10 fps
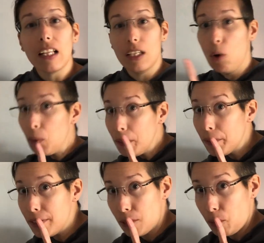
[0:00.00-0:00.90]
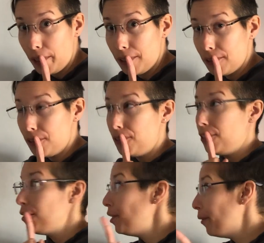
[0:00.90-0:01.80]
and the only reason why you can do the
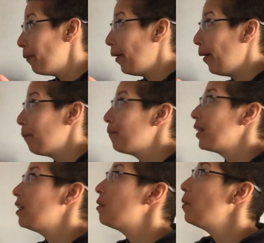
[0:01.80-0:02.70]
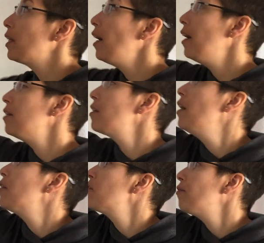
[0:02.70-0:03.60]
cheater way, is because
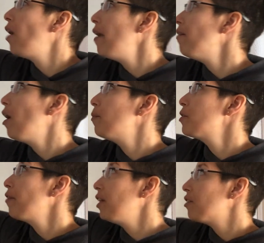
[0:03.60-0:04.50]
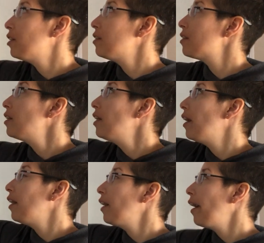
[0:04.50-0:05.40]
there's 5 observations
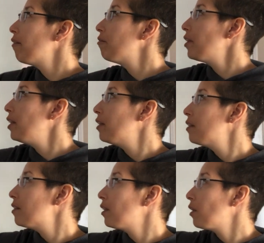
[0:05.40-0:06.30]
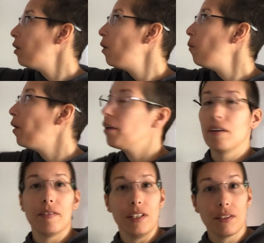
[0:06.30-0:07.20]
in every single one
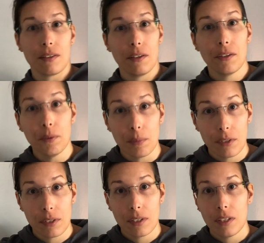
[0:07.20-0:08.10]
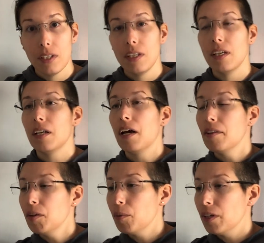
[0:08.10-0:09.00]
of these 3 groups. In
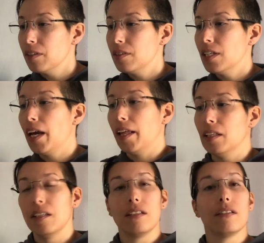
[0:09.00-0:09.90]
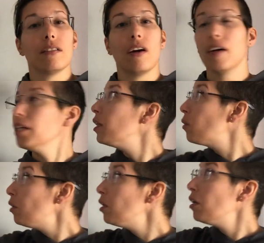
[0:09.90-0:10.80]
other words, the ends are
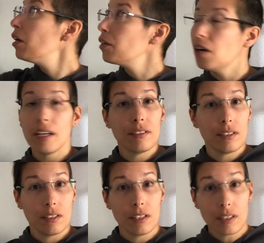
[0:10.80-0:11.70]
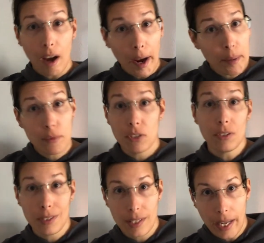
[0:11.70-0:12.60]
equal across the times, you
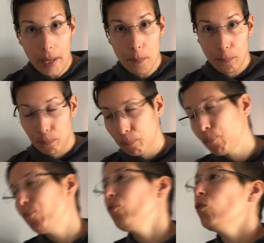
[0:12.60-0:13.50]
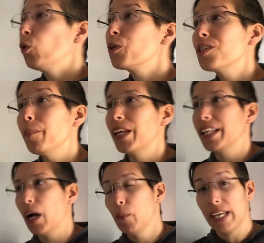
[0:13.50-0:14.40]
could say. Or something
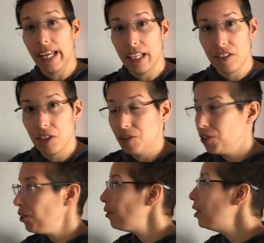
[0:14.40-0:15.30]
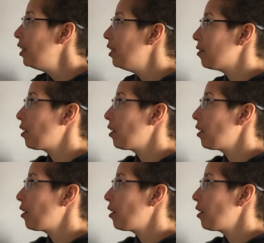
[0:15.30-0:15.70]
that we get into too is